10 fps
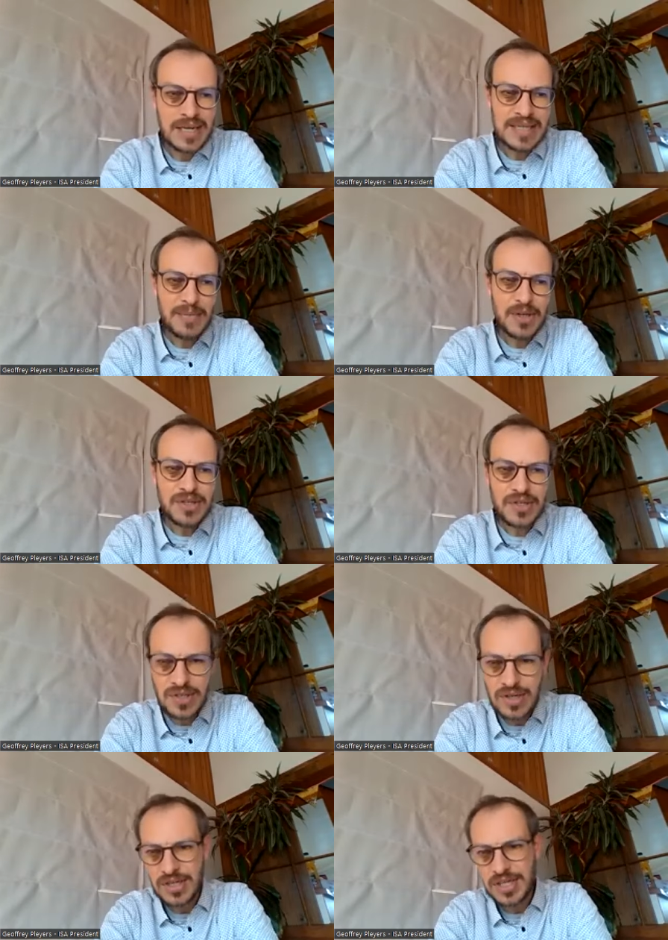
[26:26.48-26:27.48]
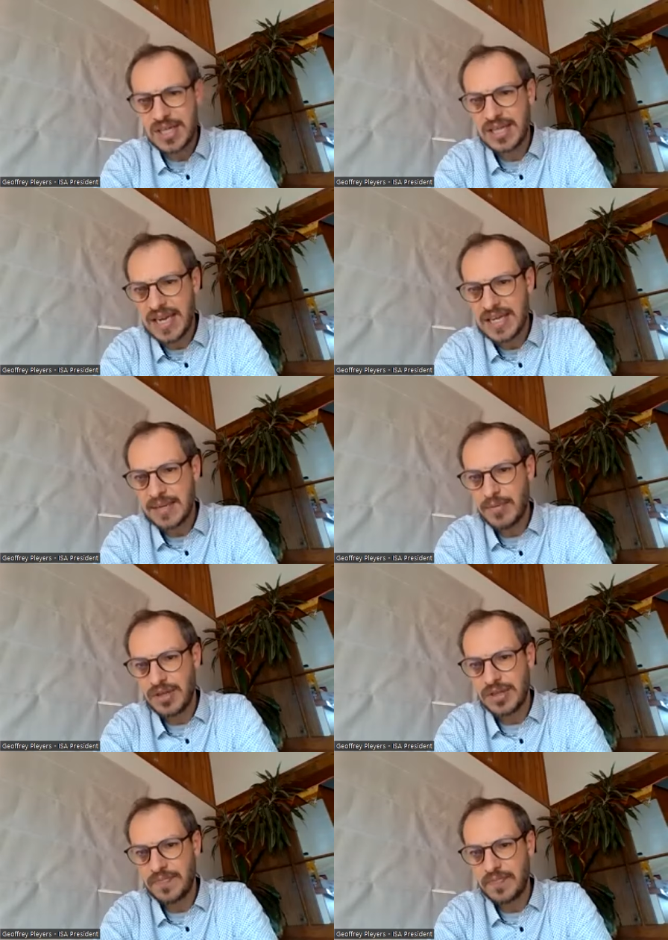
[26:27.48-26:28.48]
It's about a sociology that cares
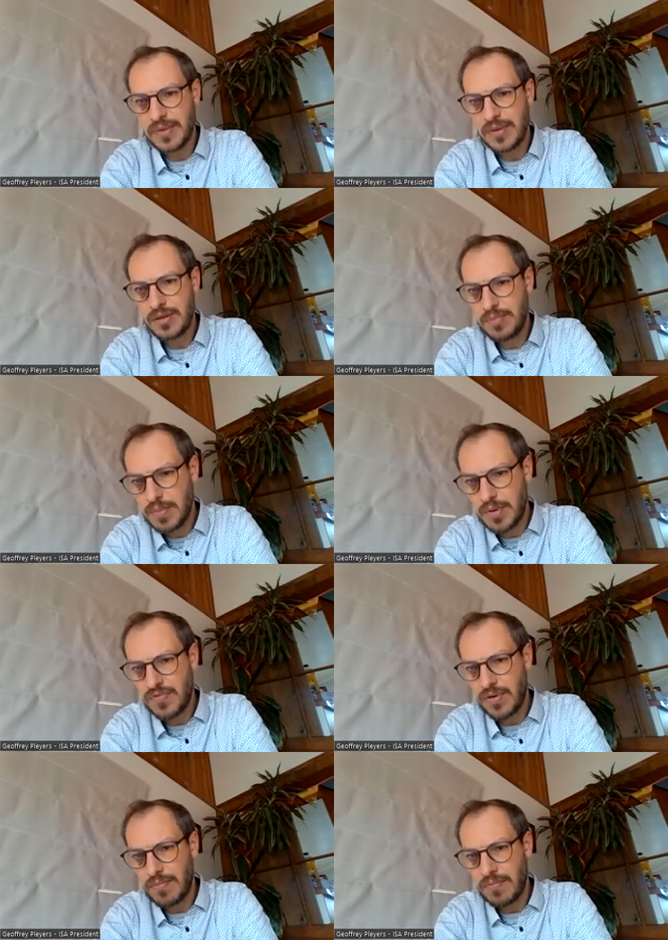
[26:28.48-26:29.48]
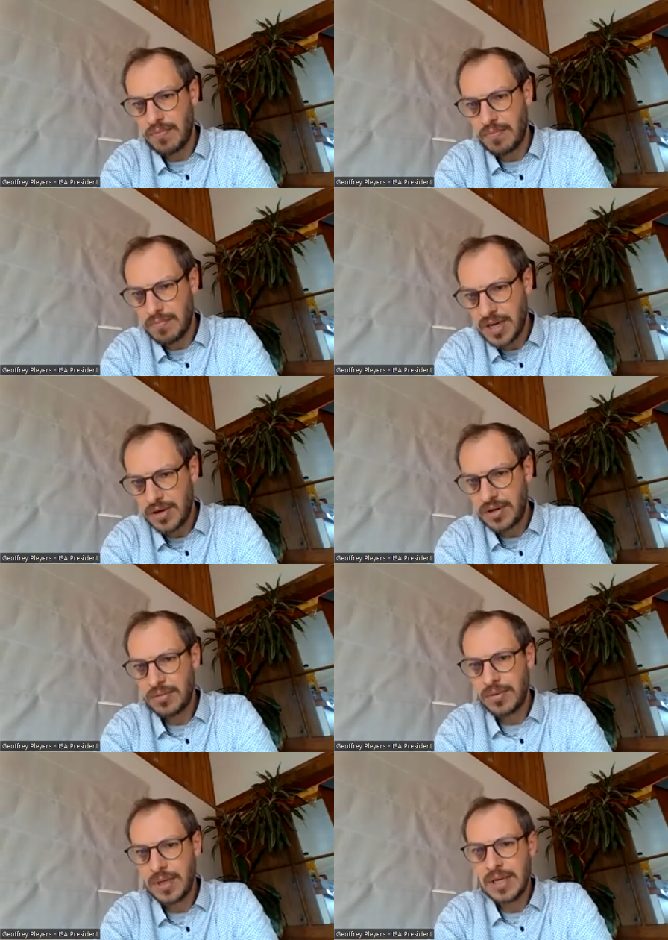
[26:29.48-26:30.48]
about the people from
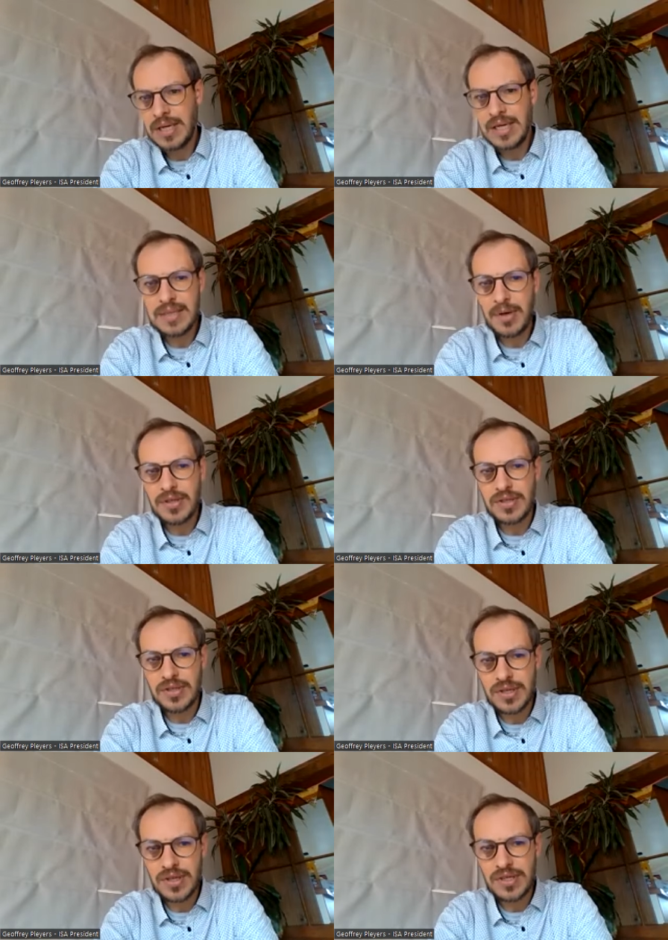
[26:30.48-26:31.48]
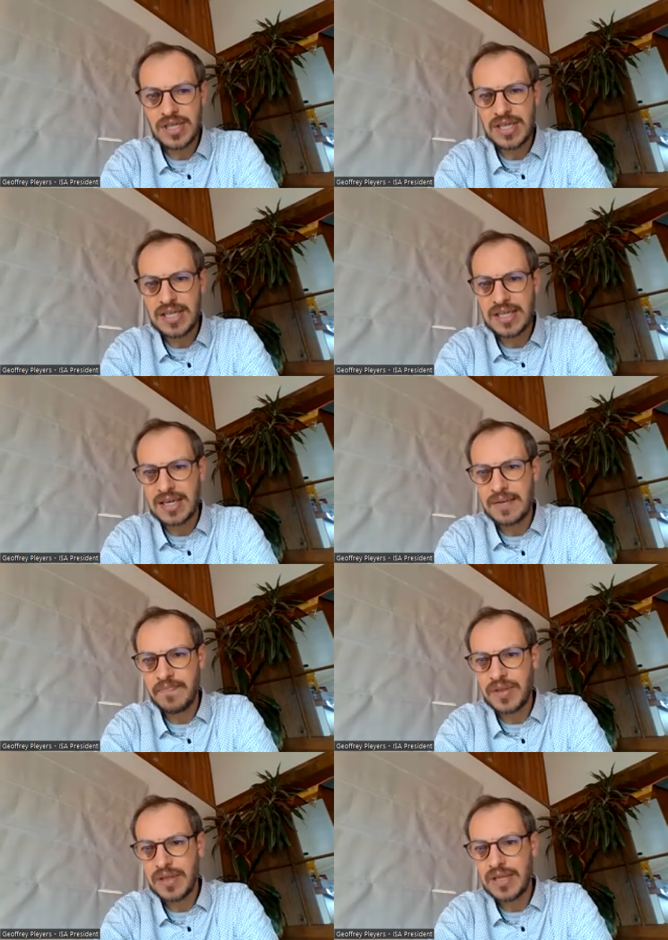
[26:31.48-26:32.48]
below. It's about a sociology that uh,
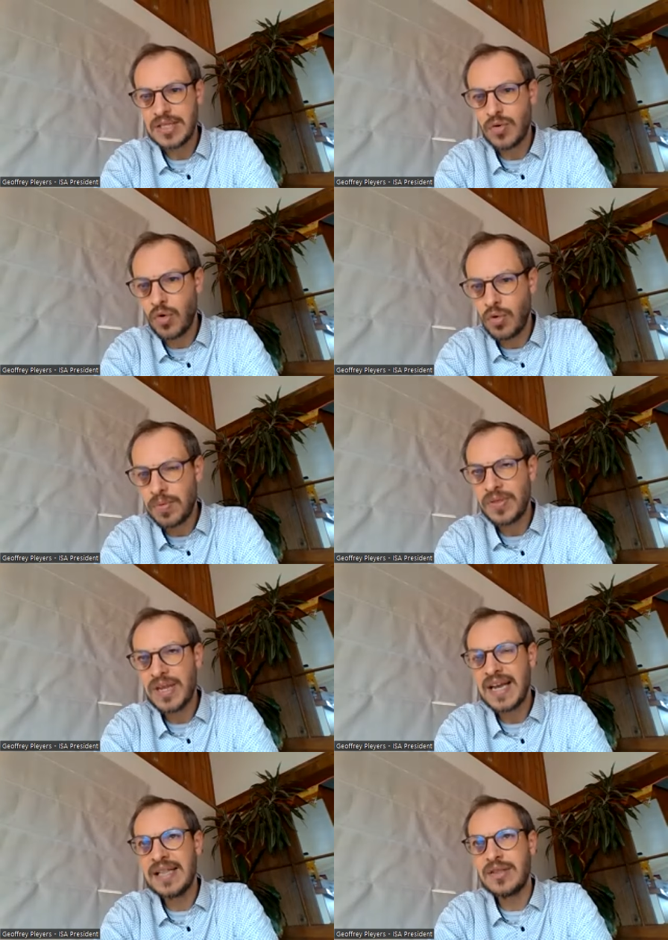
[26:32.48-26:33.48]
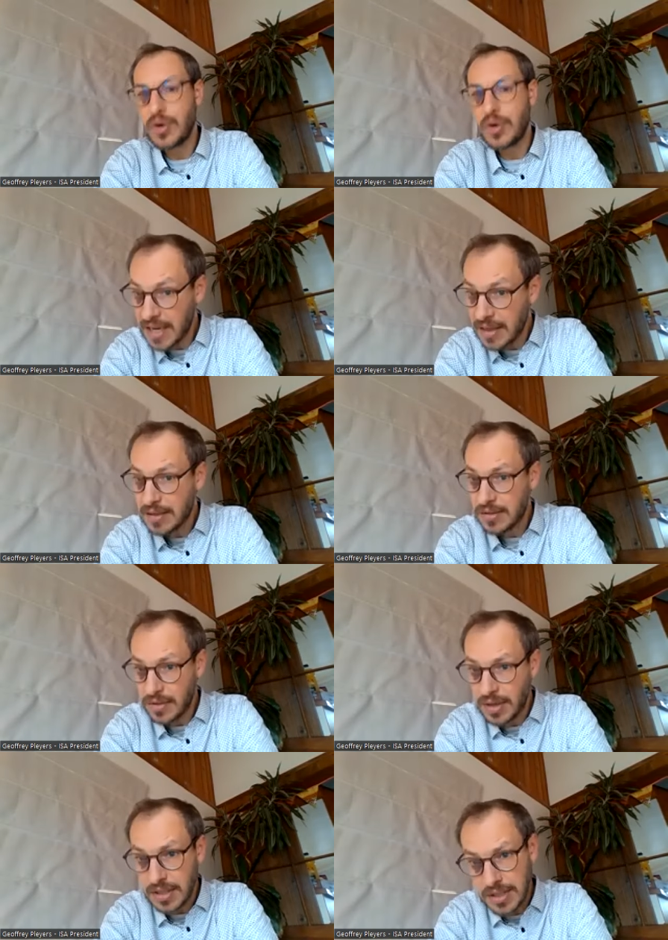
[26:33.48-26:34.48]
is open and tolerant.
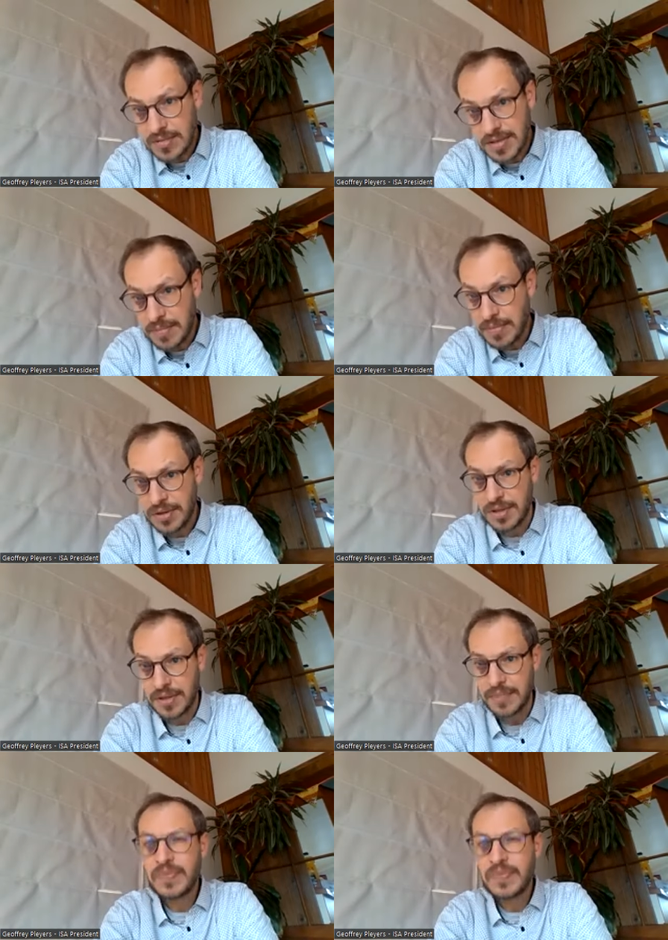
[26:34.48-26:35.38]
Tolerance is very important.